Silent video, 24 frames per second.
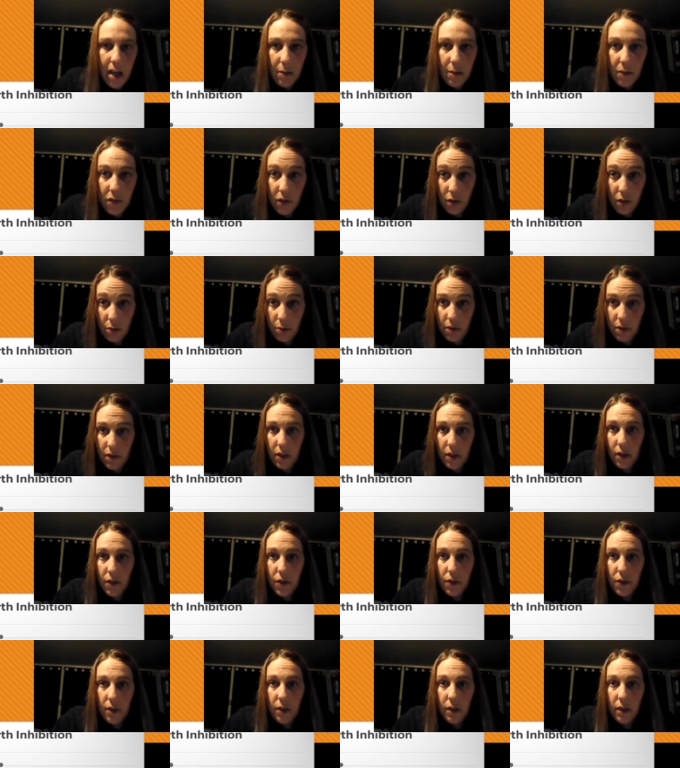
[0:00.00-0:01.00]
so the
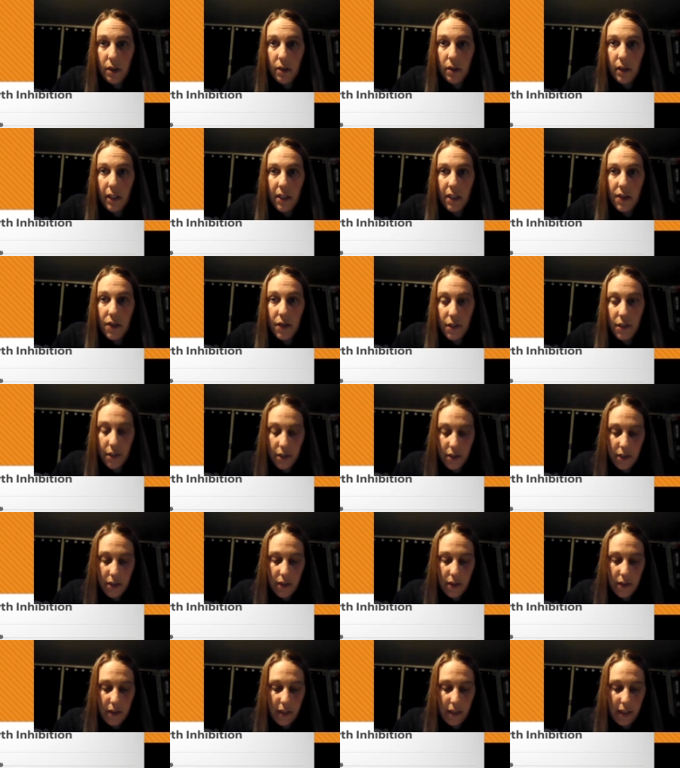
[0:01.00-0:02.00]
results are a little easier to
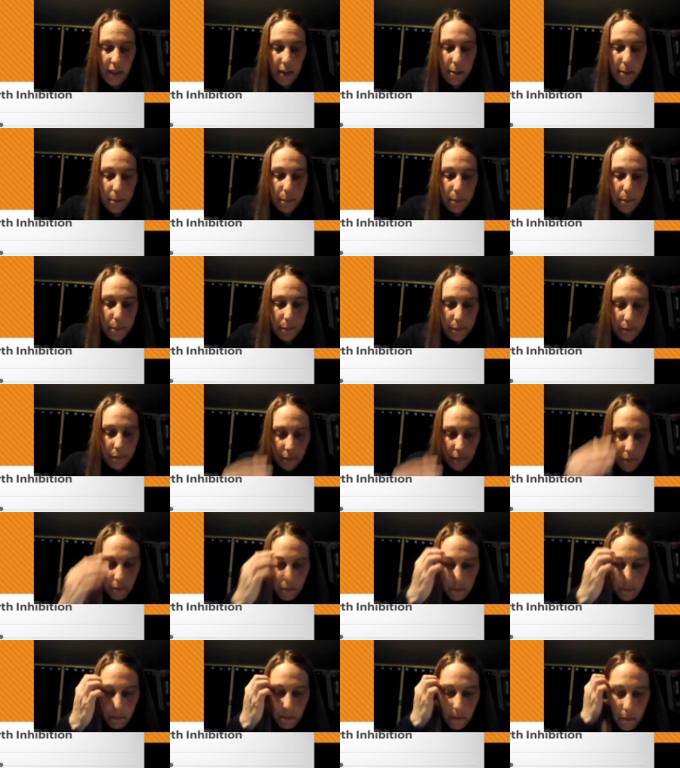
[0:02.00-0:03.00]
see.
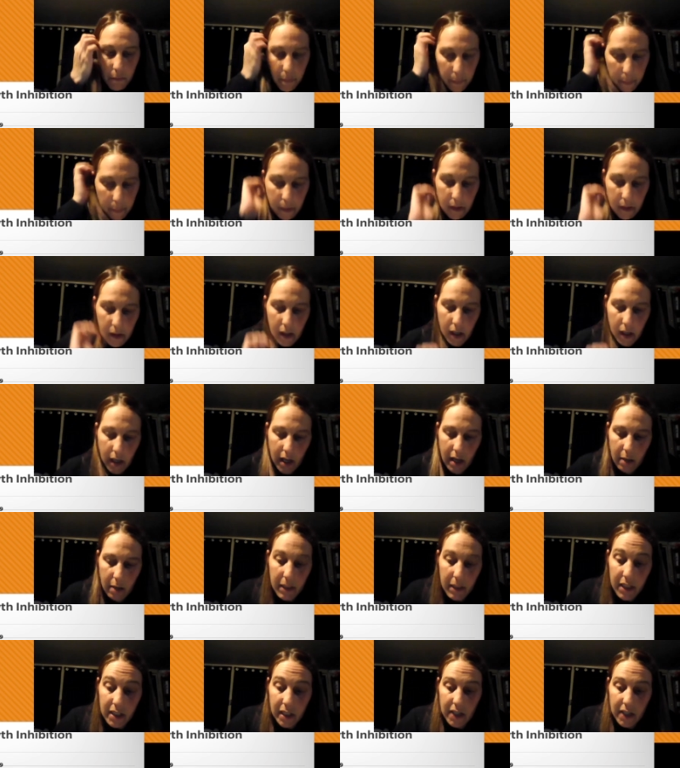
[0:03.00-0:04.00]

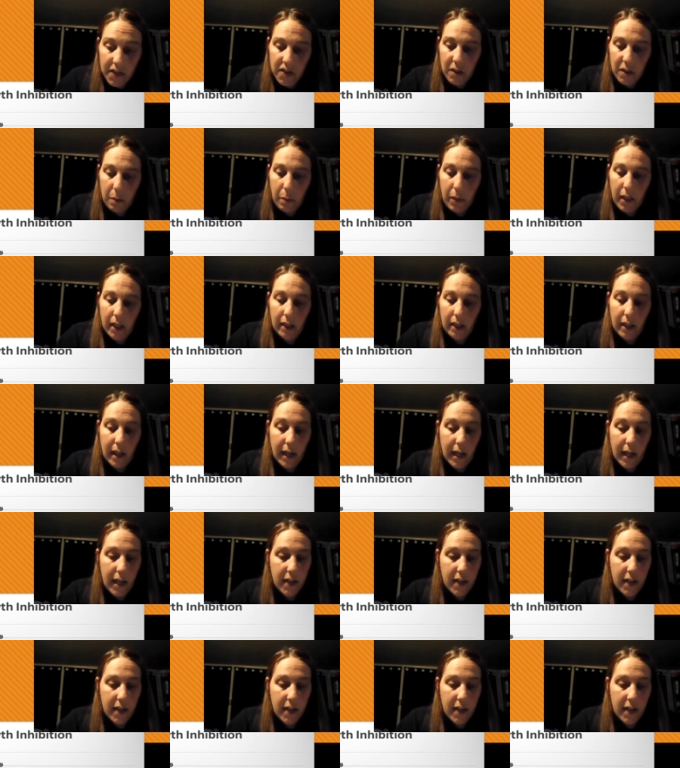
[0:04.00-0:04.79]
It does depict that